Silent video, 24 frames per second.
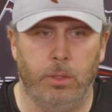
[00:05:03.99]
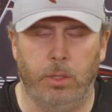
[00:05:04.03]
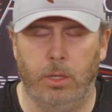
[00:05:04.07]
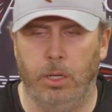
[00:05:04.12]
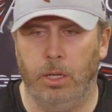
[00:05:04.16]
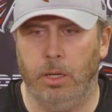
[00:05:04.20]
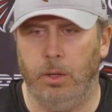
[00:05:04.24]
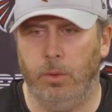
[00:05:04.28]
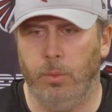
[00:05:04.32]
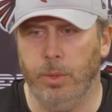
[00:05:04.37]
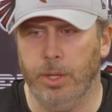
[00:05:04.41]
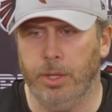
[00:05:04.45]

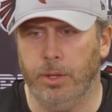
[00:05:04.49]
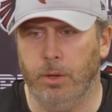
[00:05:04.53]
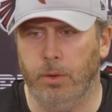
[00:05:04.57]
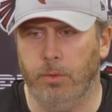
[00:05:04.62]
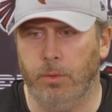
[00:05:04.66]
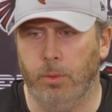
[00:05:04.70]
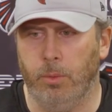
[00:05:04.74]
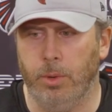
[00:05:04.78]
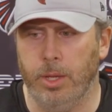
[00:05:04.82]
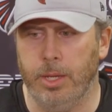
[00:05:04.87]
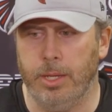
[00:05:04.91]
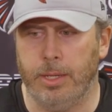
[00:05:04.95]
uh, week
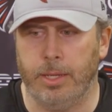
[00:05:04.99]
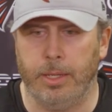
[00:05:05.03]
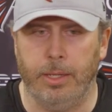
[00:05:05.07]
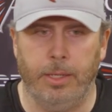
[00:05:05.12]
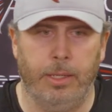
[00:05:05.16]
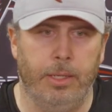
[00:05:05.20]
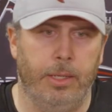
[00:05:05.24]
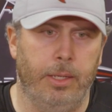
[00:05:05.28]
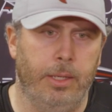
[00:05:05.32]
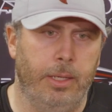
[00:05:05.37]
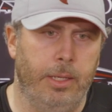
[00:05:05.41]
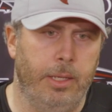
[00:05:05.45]
over week,
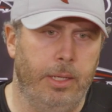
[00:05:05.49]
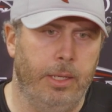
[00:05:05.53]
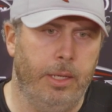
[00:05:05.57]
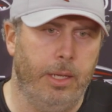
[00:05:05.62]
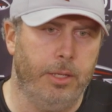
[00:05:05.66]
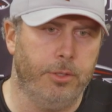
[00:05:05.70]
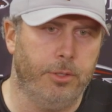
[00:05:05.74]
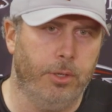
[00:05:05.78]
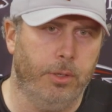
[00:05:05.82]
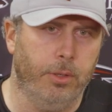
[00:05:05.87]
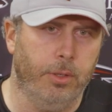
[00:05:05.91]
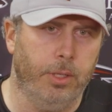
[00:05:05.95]

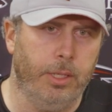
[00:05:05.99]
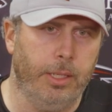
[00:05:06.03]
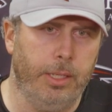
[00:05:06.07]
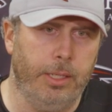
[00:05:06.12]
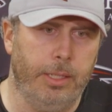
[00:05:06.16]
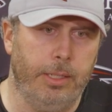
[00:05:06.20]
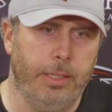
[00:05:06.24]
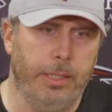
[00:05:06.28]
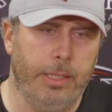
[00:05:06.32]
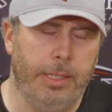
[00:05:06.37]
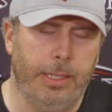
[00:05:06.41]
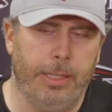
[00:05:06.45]
and
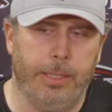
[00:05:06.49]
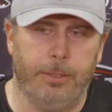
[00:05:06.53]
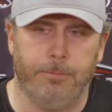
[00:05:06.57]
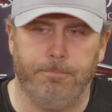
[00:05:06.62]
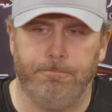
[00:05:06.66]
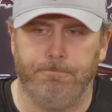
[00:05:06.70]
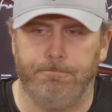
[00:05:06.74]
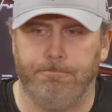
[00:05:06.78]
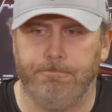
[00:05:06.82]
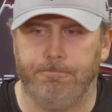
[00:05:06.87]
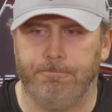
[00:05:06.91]
certainly. Um,